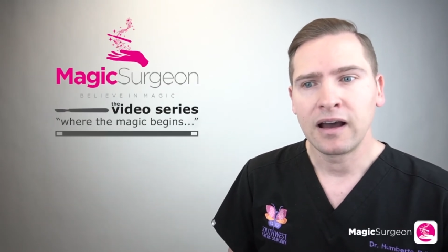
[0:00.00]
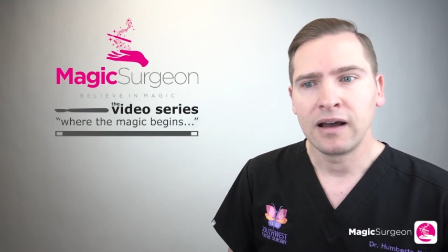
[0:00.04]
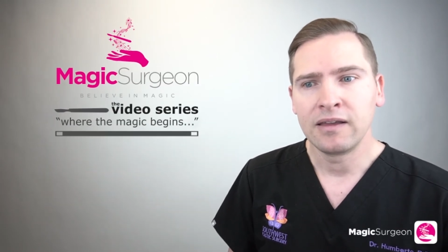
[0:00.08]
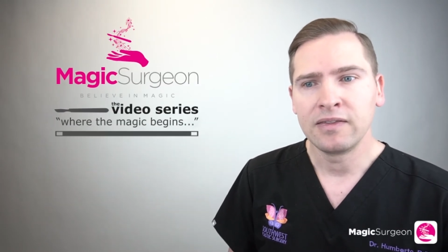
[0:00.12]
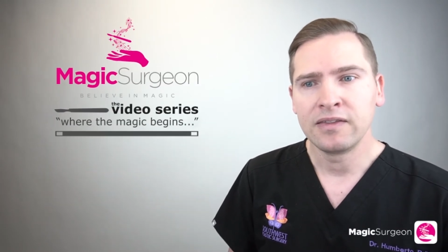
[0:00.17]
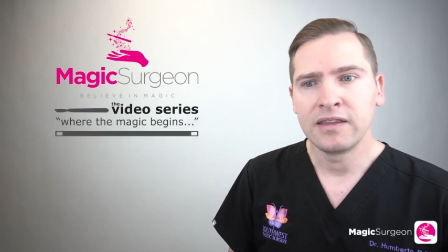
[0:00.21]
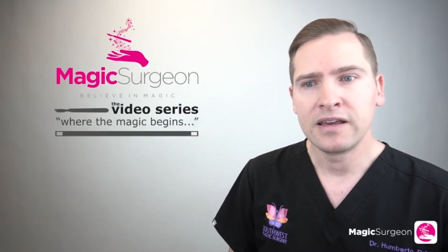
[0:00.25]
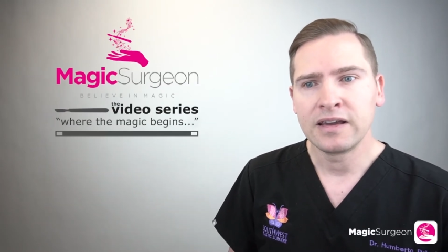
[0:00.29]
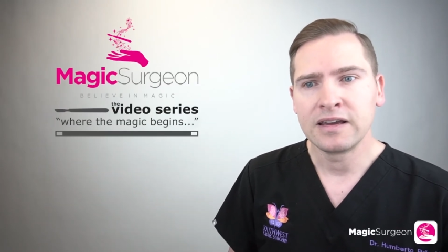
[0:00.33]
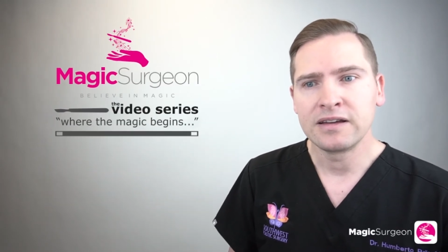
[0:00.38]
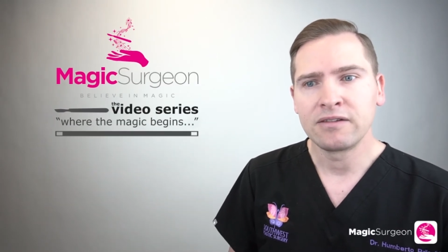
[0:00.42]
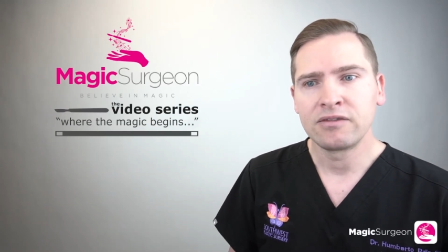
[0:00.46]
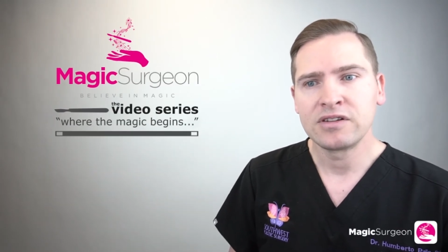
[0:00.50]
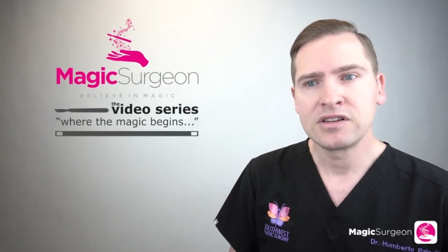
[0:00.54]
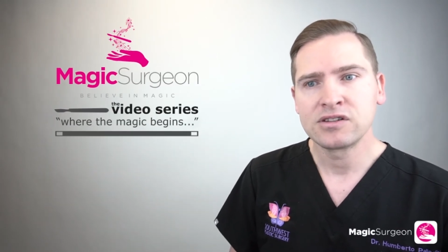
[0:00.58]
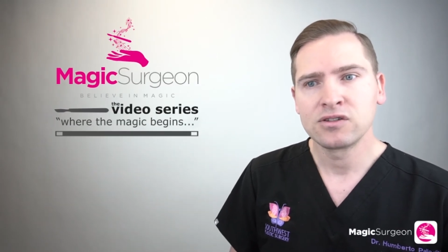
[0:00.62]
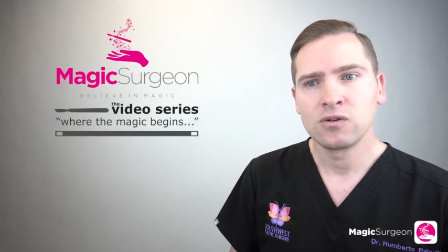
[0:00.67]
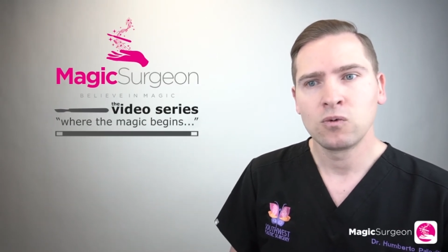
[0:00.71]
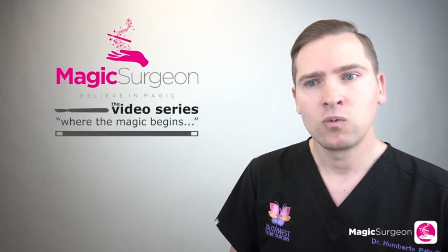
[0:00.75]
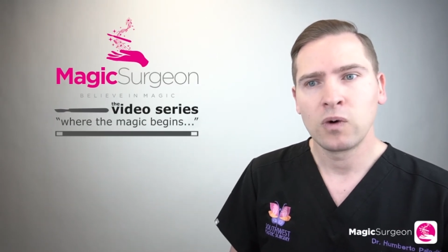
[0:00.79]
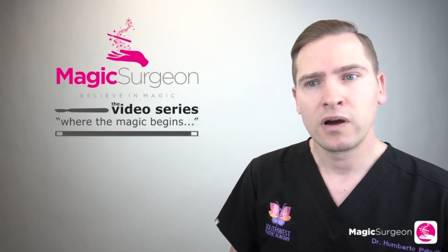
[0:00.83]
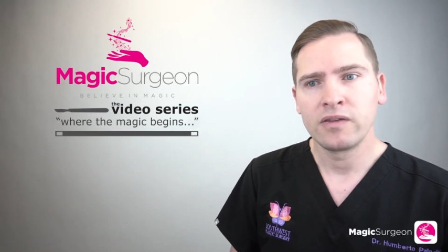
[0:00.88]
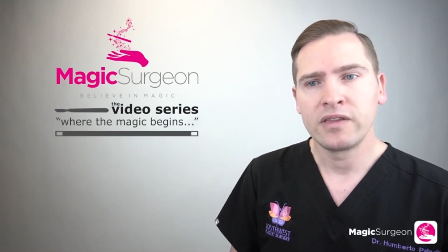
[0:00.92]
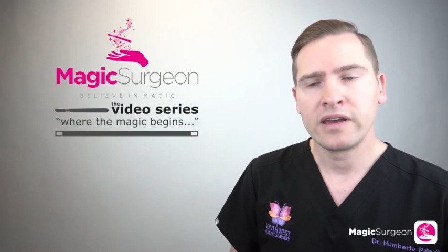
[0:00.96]
And the
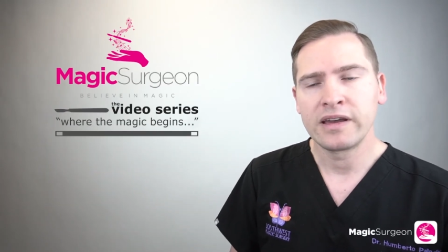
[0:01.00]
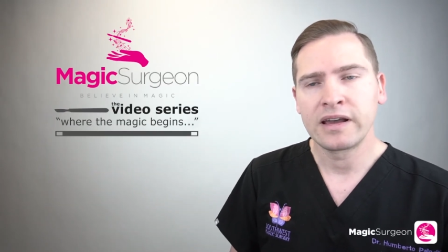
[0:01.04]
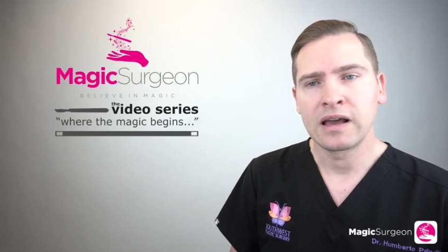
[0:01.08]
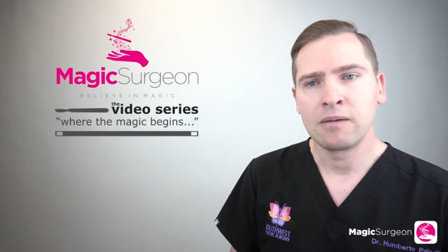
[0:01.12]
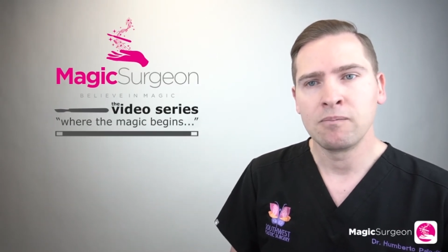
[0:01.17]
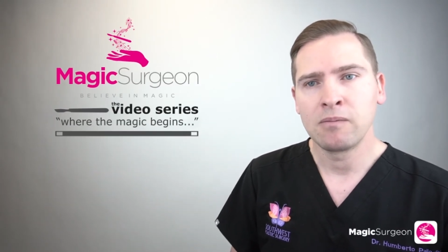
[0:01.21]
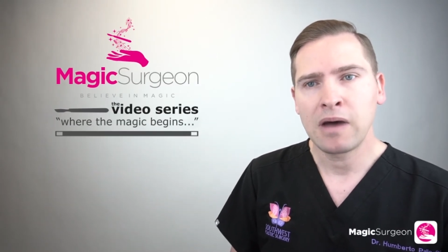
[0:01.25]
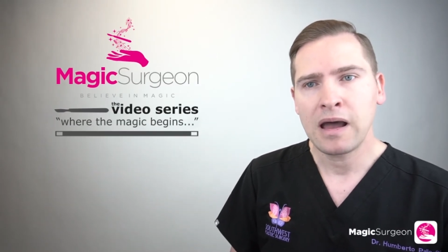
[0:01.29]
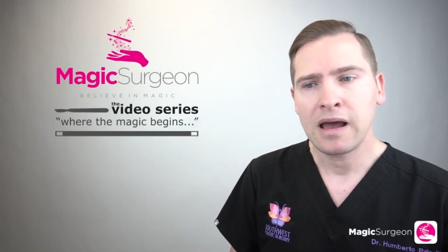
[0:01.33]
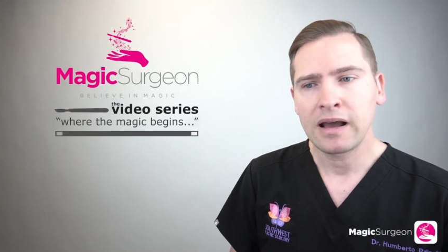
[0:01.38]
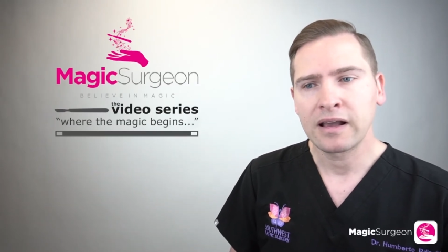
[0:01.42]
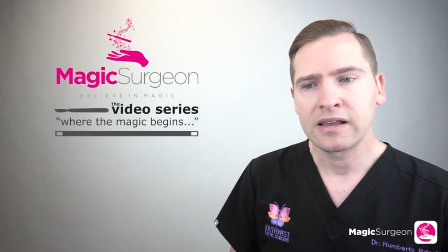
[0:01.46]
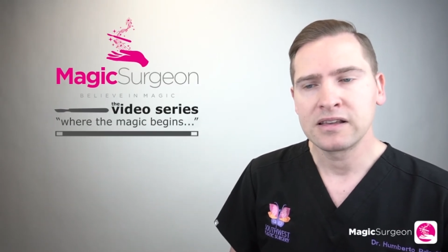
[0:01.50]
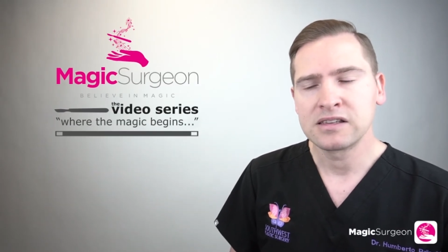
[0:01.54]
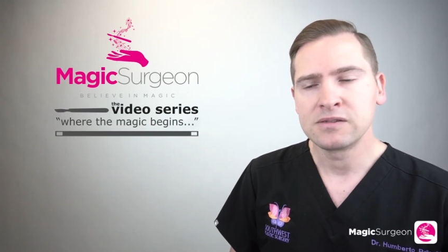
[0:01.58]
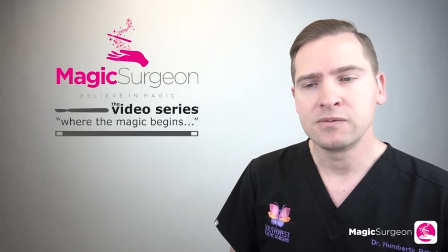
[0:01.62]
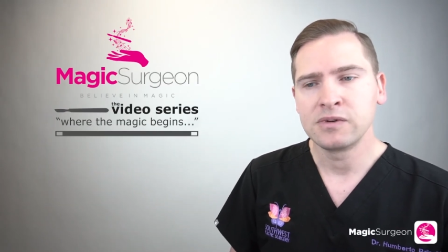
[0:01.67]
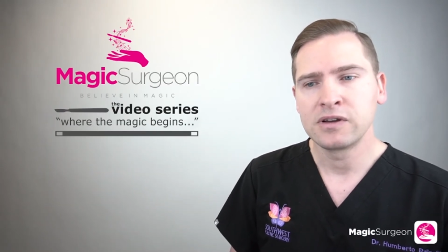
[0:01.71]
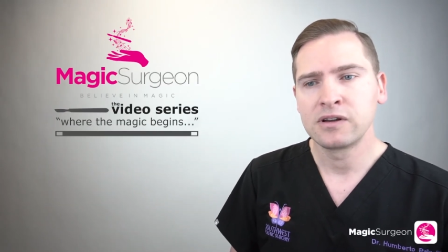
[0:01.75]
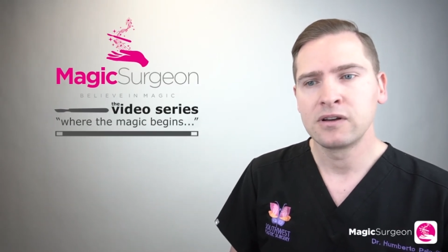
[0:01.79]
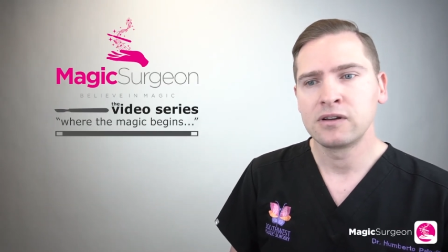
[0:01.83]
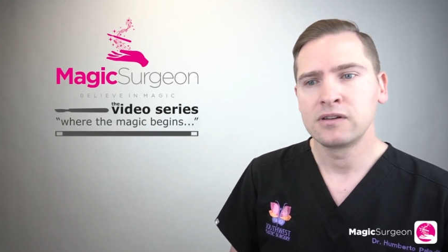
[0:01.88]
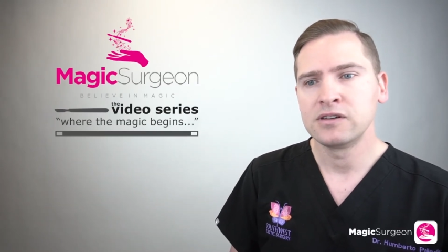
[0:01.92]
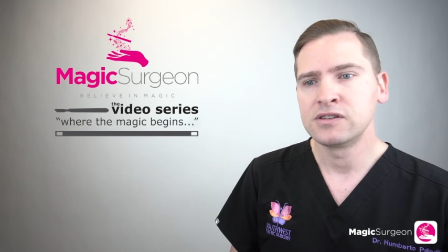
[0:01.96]
reason why they come back
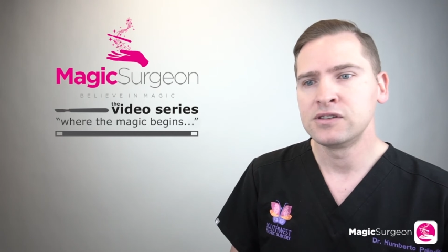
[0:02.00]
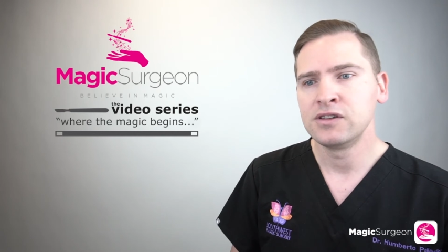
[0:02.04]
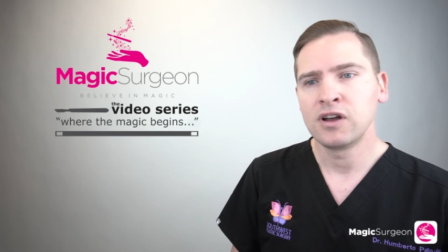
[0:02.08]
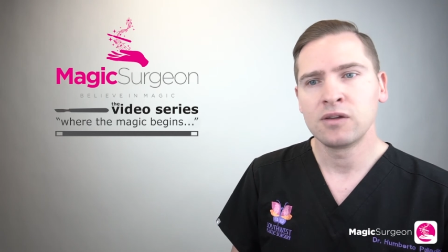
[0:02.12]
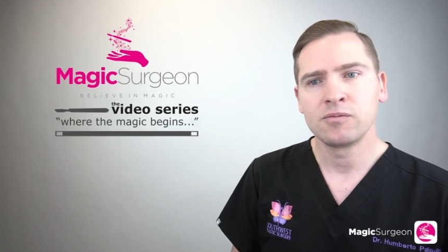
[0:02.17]
is